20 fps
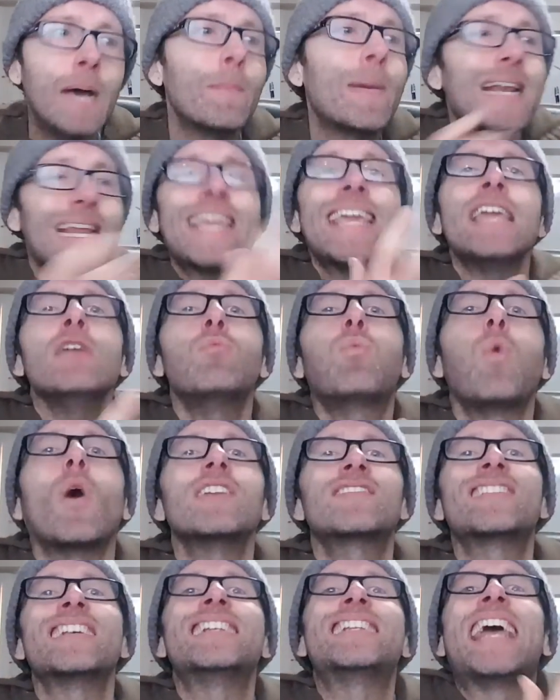But he
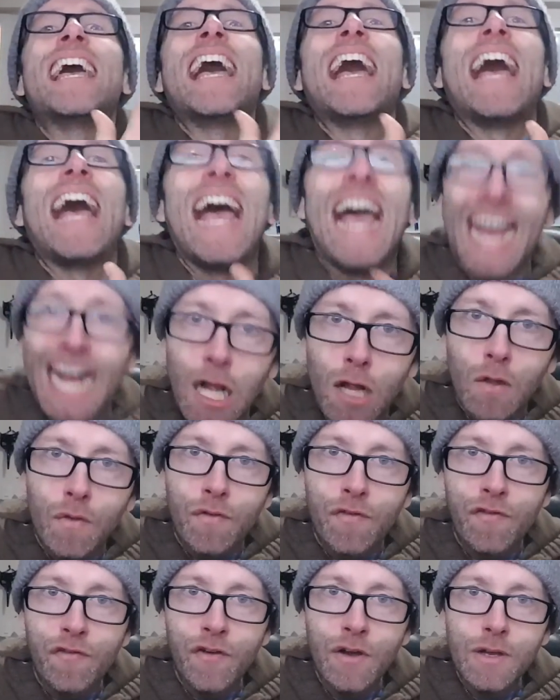wasn't
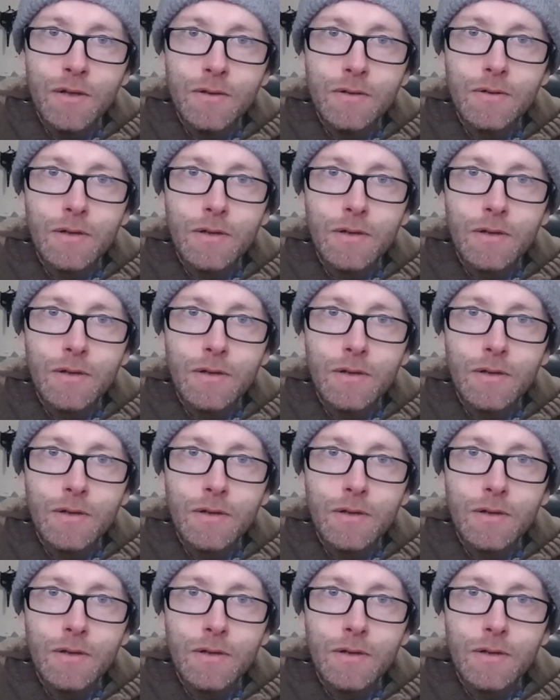ALF.